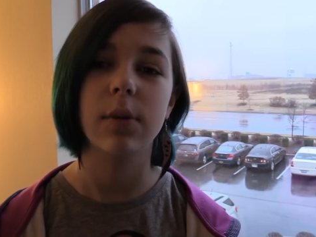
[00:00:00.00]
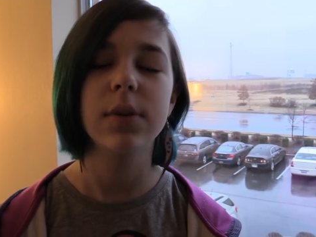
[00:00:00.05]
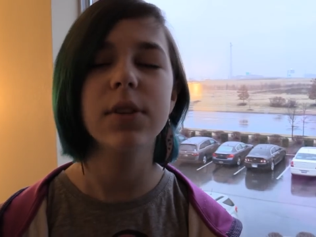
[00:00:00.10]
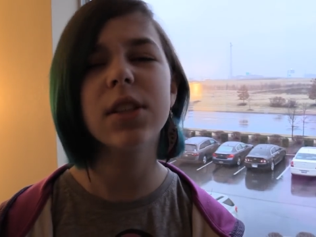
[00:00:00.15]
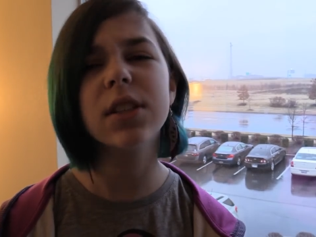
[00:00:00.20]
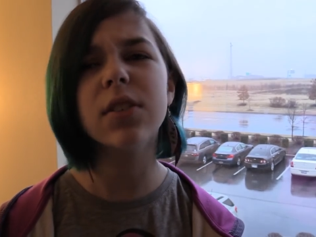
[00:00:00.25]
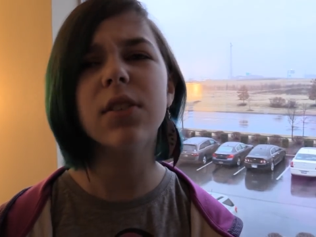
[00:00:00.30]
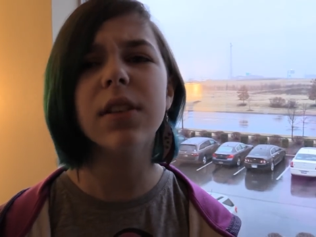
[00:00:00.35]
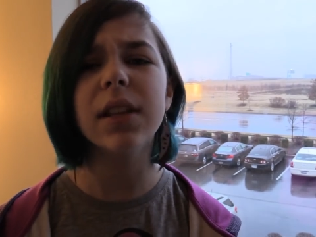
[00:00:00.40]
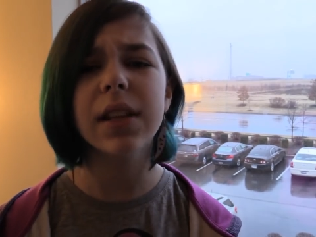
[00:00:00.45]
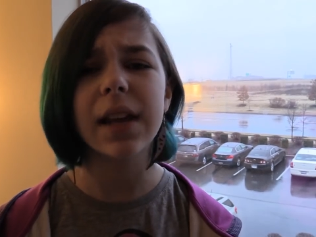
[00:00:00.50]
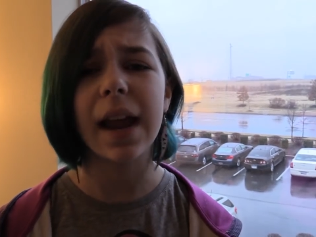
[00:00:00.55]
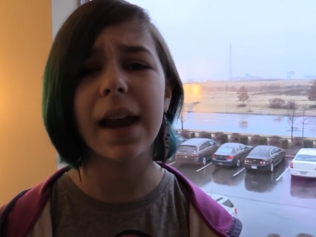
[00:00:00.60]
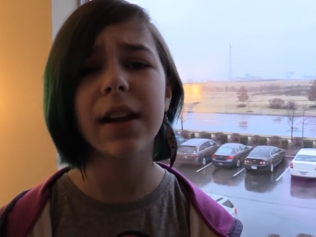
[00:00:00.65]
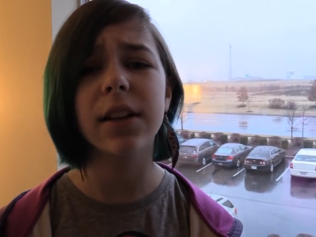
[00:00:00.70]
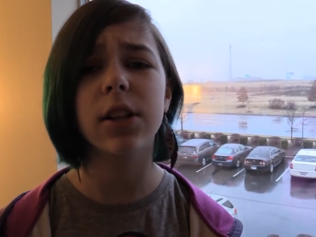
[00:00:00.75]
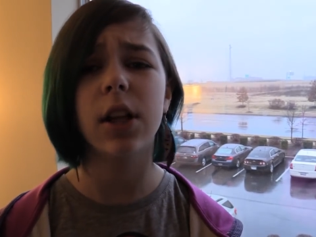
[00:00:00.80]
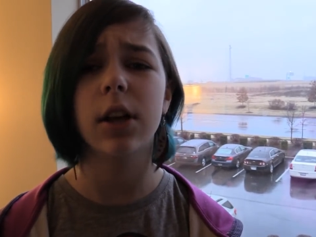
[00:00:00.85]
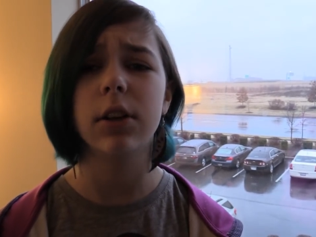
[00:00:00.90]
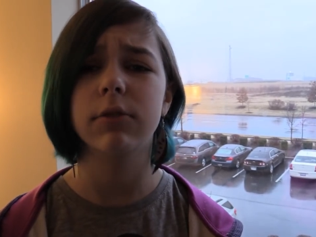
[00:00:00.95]
which is only 9
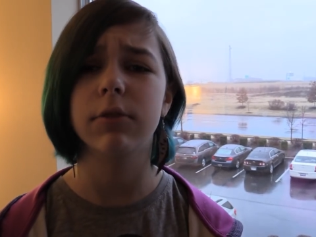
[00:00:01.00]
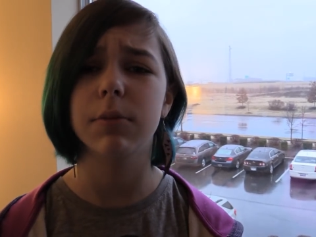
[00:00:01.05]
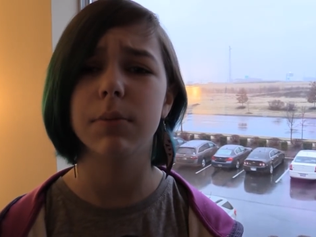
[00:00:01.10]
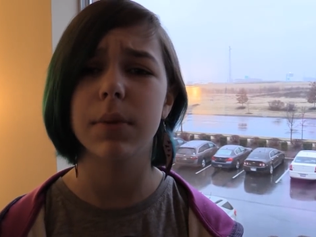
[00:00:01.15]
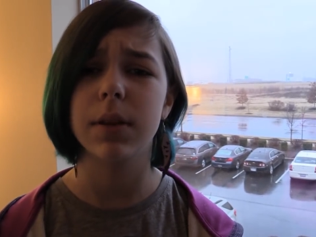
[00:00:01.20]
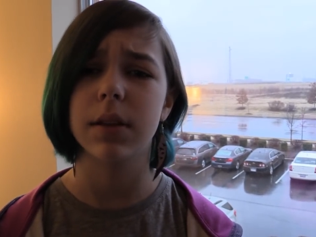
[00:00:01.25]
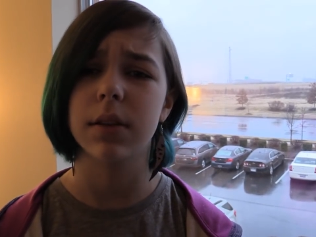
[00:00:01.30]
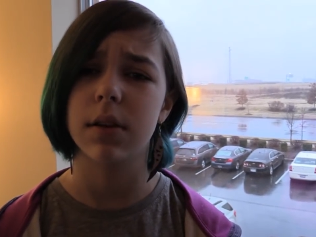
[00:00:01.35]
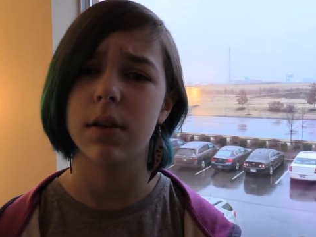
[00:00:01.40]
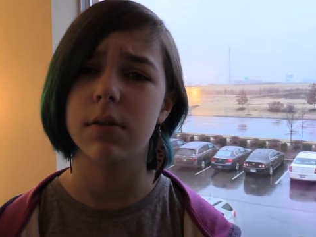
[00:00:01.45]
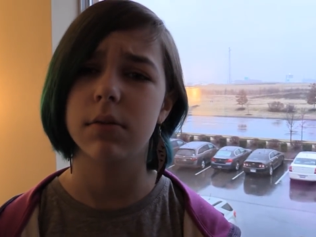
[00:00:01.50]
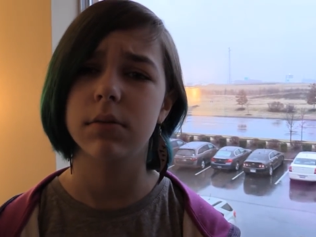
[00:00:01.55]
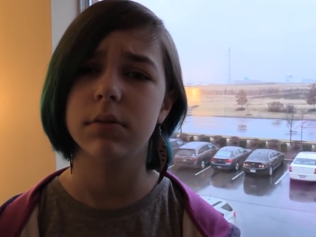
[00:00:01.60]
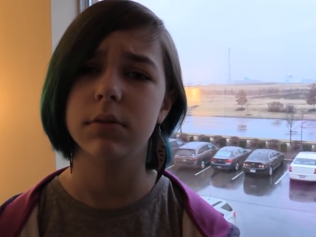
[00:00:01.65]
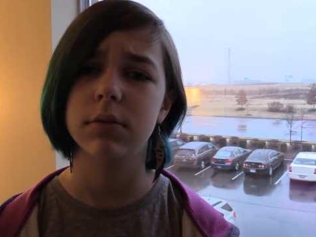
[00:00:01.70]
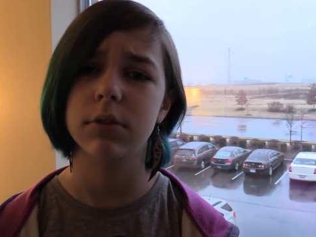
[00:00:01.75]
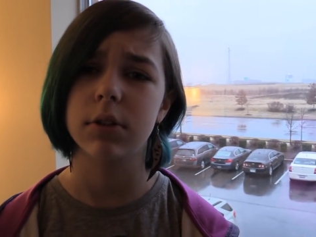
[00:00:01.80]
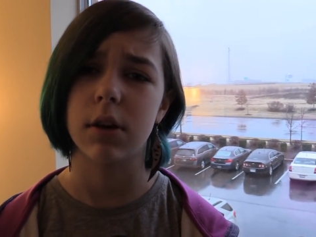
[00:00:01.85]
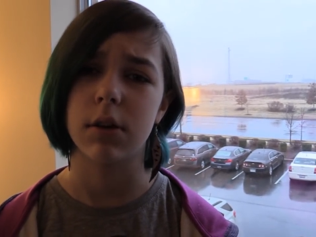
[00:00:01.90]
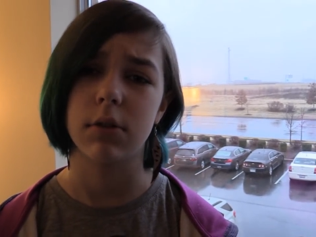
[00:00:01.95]
o'clock for me, though.
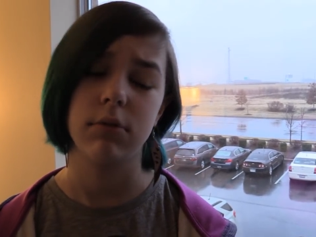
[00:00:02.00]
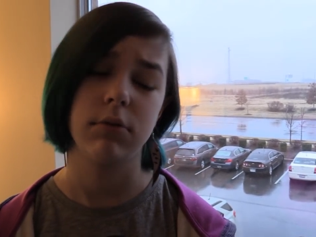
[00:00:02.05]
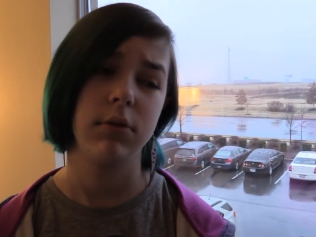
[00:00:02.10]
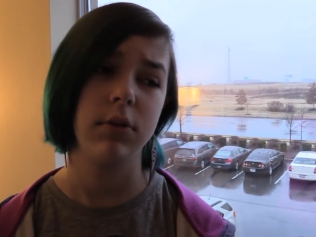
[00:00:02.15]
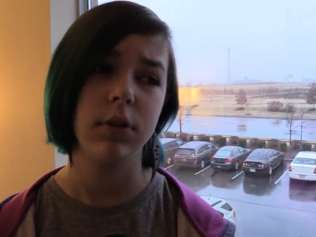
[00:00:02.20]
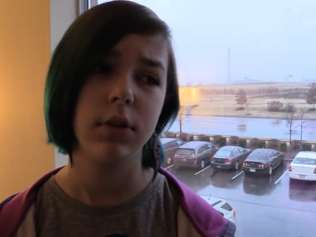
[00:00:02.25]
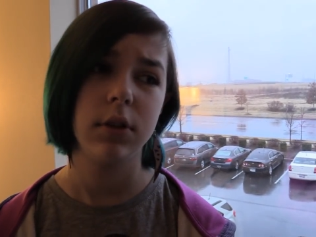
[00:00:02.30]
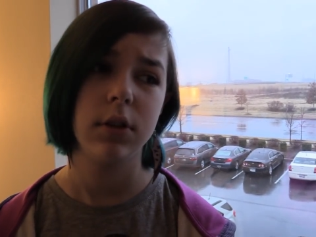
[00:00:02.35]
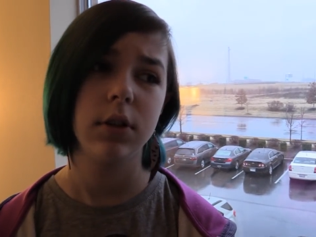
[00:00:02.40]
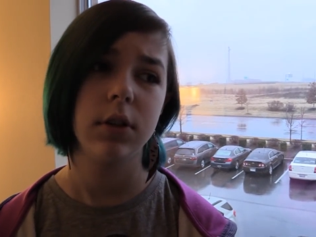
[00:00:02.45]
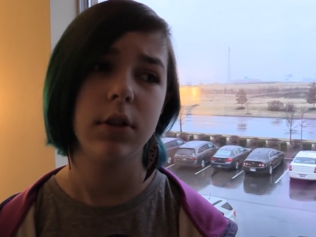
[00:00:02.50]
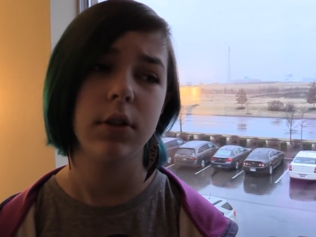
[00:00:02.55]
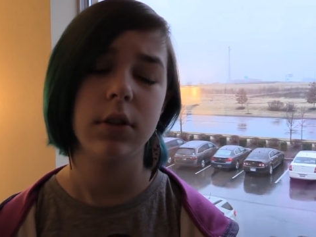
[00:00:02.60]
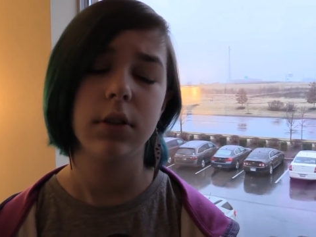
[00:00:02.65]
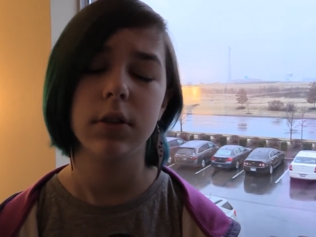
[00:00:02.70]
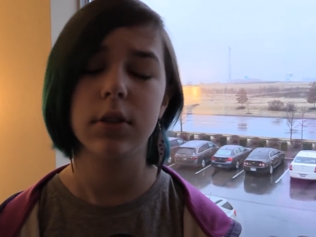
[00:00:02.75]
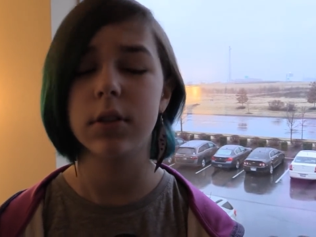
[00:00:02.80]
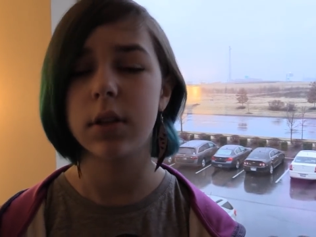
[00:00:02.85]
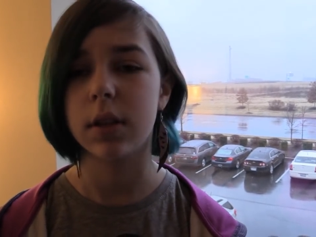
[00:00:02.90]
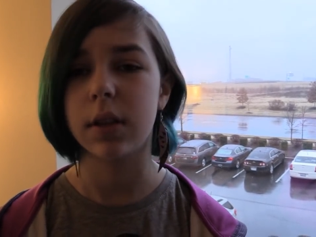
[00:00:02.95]
So
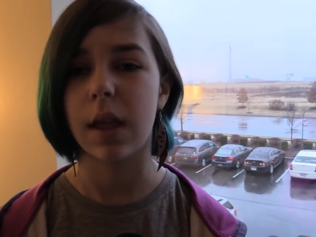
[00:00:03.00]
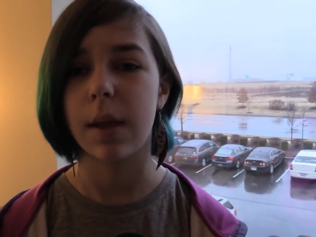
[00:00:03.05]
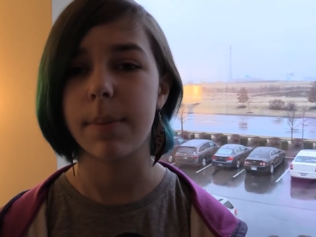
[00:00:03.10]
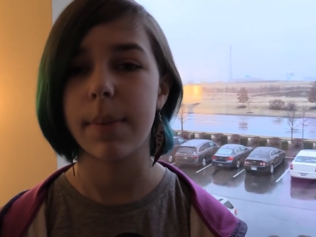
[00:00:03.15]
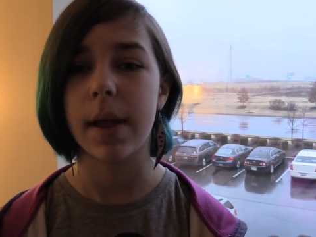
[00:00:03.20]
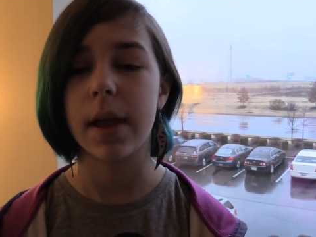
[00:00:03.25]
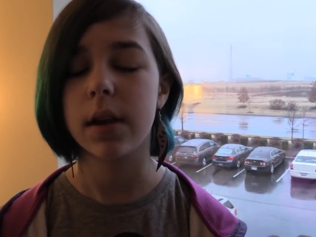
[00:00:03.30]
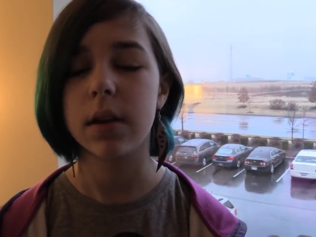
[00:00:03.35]
it's not that bad.